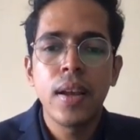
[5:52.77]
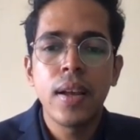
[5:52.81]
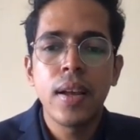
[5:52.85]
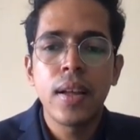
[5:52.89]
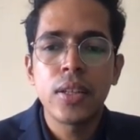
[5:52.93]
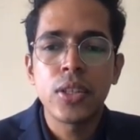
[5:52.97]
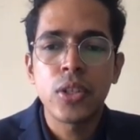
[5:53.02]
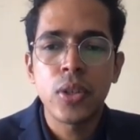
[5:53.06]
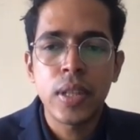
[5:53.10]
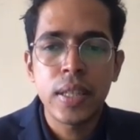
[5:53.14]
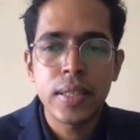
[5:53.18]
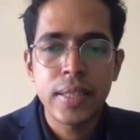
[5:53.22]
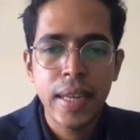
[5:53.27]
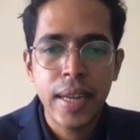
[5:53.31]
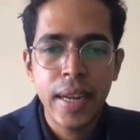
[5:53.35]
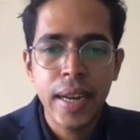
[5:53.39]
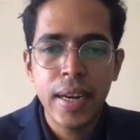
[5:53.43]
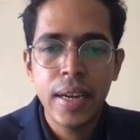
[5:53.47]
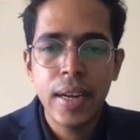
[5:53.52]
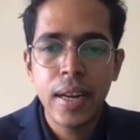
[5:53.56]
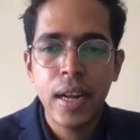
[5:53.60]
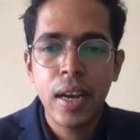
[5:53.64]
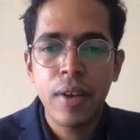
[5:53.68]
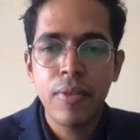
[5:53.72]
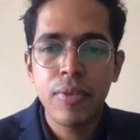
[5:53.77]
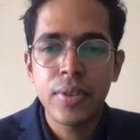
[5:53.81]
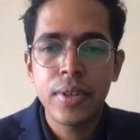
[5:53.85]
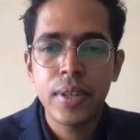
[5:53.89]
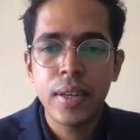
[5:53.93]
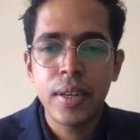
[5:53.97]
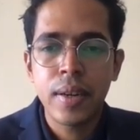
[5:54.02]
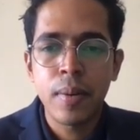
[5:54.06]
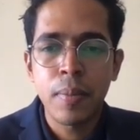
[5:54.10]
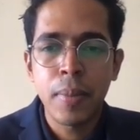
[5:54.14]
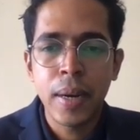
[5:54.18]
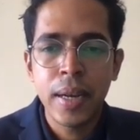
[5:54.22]
So the second draft,
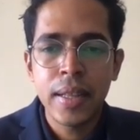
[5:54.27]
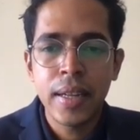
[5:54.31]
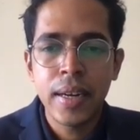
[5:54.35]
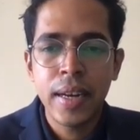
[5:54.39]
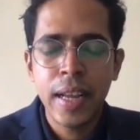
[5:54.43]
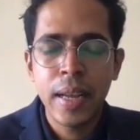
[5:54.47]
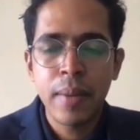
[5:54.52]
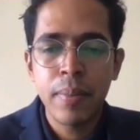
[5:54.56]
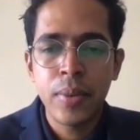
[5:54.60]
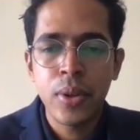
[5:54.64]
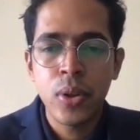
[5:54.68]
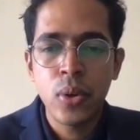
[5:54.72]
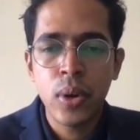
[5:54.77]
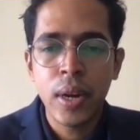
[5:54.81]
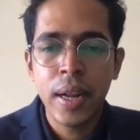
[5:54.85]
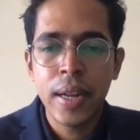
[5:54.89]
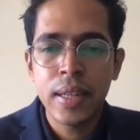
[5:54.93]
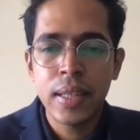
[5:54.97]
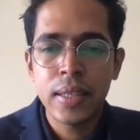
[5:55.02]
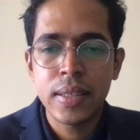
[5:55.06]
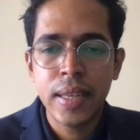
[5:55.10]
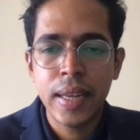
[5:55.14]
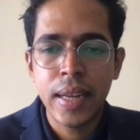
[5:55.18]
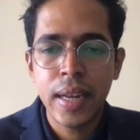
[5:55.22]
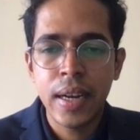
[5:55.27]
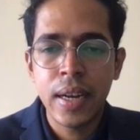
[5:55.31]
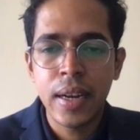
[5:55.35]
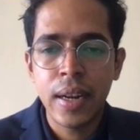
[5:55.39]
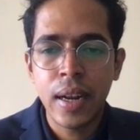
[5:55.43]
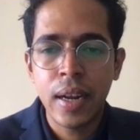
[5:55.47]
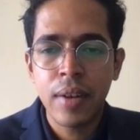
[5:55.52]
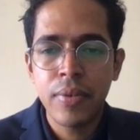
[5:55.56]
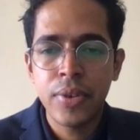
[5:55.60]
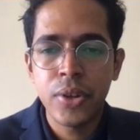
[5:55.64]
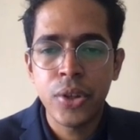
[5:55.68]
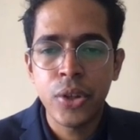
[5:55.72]
by the time you write the second
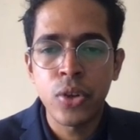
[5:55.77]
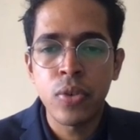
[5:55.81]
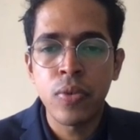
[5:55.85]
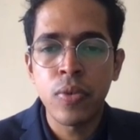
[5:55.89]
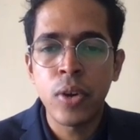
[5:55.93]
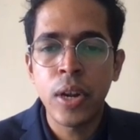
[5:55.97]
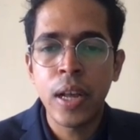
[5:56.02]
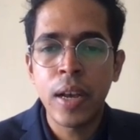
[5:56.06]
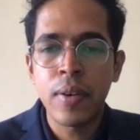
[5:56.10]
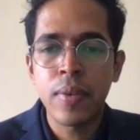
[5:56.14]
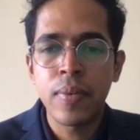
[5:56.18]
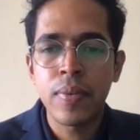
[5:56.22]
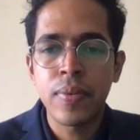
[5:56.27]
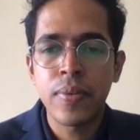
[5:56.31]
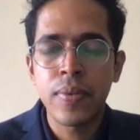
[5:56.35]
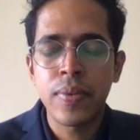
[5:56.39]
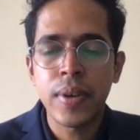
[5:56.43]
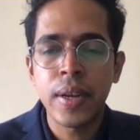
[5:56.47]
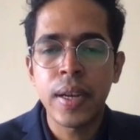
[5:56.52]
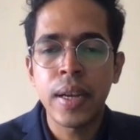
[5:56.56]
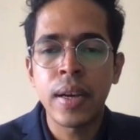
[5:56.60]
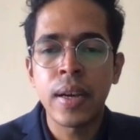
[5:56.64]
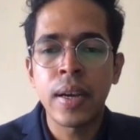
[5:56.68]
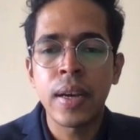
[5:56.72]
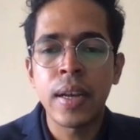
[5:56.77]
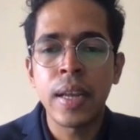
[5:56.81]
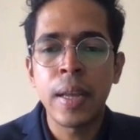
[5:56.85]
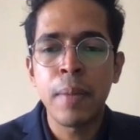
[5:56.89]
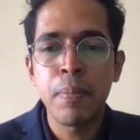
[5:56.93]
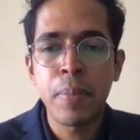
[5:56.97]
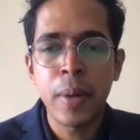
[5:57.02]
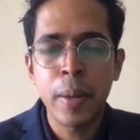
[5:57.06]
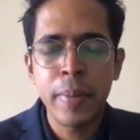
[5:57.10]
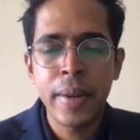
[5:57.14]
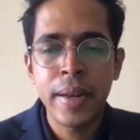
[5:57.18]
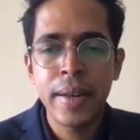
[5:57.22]
draft, you would have
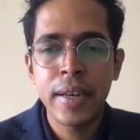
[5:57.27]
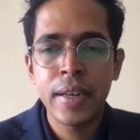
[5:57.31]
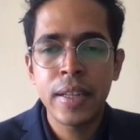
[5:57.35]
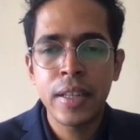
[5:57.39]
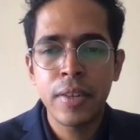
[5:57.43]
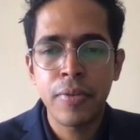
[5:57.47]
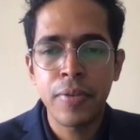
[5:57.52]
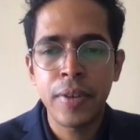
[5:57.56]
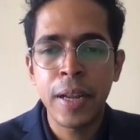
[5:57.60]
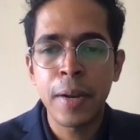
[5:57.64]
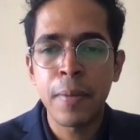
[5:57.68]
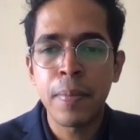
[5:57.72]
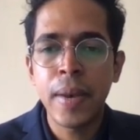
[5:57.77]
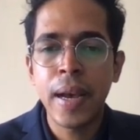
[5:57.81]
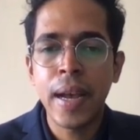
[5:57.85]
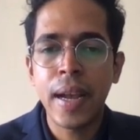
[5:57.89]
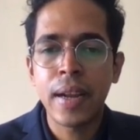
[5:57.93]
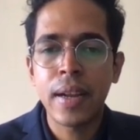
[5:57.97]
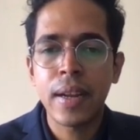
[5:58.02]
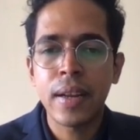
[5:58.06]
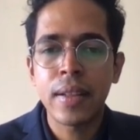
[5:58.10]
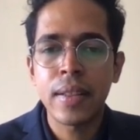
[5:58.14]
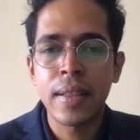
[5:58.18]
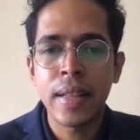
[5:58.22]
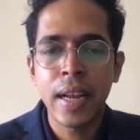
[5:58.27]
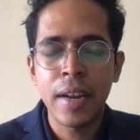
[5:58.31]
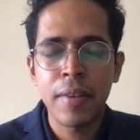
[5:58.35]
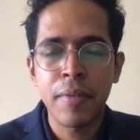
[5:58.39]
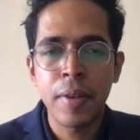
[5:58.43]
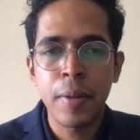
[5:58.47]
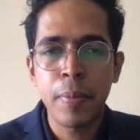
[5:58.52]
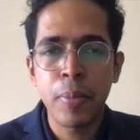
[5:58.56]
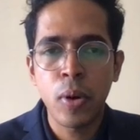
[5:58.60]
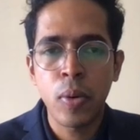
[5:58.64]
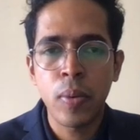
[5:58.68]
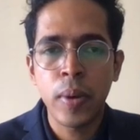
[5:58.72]
implemented the feedback that
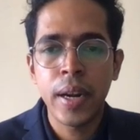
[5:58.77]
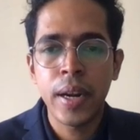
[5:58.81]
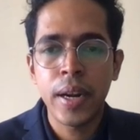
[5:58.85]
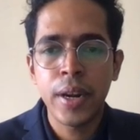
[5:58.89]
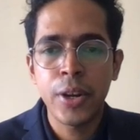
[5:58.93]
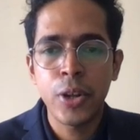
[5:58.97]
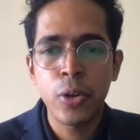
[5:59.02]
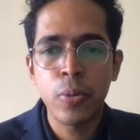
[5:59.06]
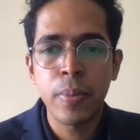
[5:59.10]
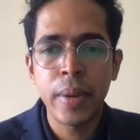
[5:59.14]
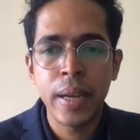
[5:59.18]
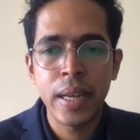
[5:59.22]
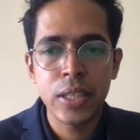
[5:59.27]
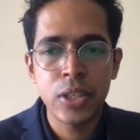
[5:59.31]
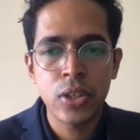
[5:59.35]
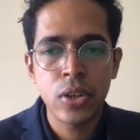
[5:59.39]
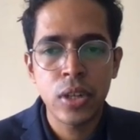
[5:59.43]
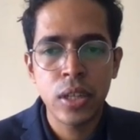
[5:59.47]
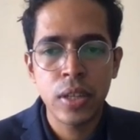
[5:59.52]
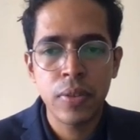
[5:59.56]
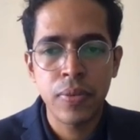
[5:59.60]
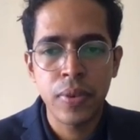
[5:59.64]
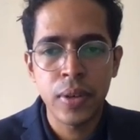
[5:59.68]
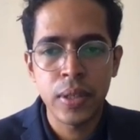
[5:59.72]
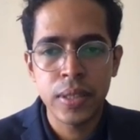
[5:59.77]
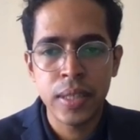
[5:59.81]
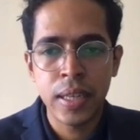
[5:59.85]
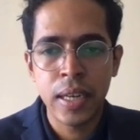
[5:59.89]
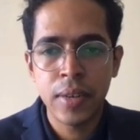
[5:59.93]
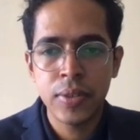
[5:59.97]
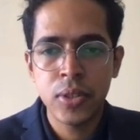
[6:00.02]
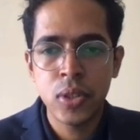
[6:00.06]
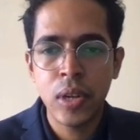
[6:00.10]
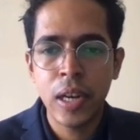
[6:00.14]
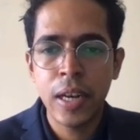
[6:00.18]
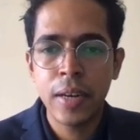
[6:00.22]
we provided you based on the first
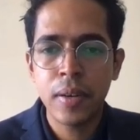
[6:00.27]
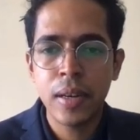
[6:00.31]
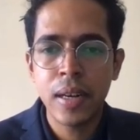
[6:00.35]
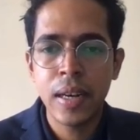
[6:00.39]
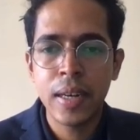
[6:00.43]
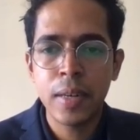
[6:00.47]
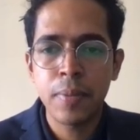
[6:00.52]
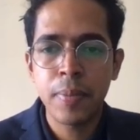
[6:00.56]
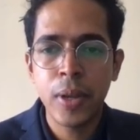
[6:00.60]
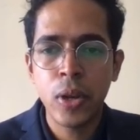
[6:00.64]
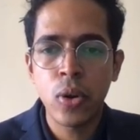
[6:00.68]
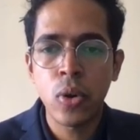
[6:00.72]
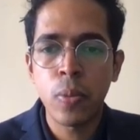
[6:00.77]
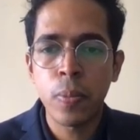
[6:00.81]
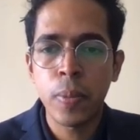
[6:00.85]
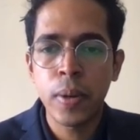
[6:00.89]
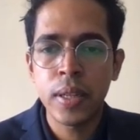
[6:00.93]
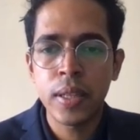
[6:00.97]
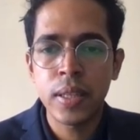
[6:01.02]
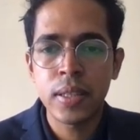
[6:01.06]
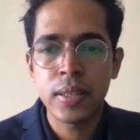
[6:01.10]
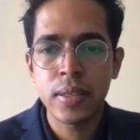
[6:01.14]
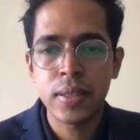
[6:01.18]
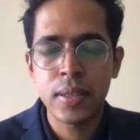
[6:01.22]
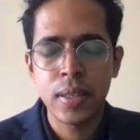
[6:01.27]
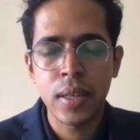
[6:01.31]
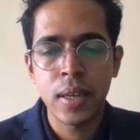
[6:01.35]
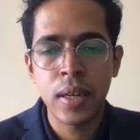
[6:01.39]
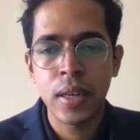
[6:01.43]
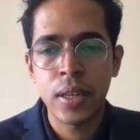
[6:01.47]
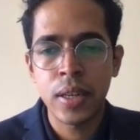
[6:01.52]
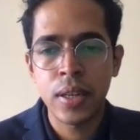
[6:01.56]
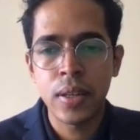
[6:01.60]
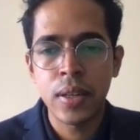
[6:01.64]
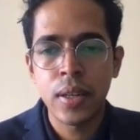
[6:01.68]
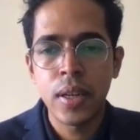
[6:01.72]
draft. So let me open this
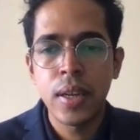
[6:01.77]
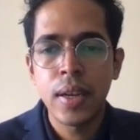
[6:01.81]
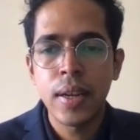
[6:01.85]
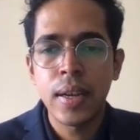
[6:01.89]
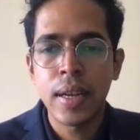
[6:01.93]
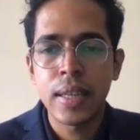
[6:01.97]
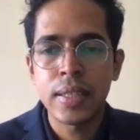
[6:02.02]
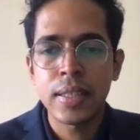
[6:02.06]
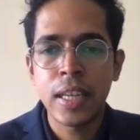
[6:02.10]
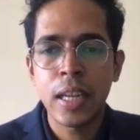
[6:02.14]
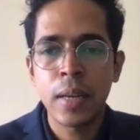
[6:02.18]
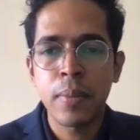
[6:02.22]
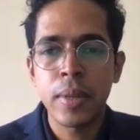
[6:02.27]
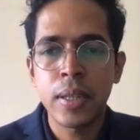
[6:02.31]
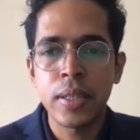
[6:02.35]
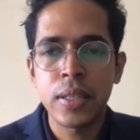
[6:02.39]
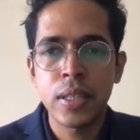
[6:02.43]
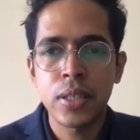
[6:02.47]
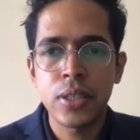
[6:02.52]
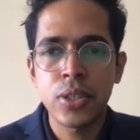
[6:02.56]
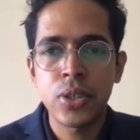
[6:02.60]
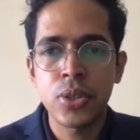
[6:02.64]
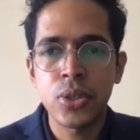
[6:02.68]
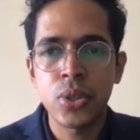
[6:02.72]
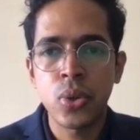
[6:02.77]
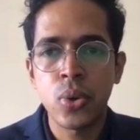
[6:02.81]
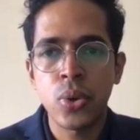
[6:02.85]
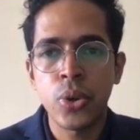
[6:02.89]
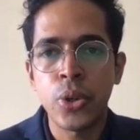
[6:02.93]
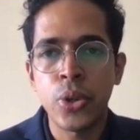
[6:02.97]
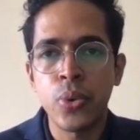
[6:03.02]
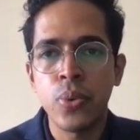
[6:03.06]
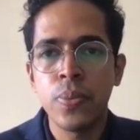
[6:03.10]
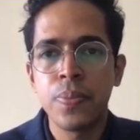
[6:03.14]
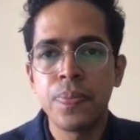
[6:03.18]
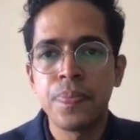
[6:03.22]
assignment just to show
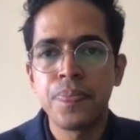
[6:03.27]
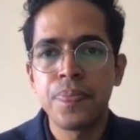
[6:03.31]
you.